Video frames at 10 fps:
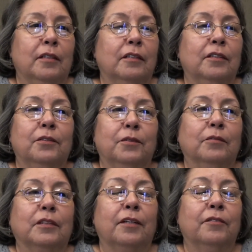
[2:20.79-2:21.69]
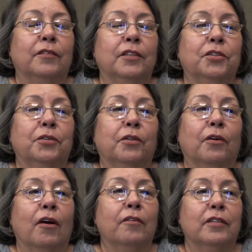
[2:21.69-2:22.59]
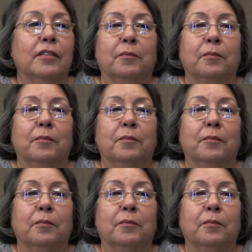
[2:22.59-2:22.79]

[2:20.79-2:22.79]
you know, out of, into her office,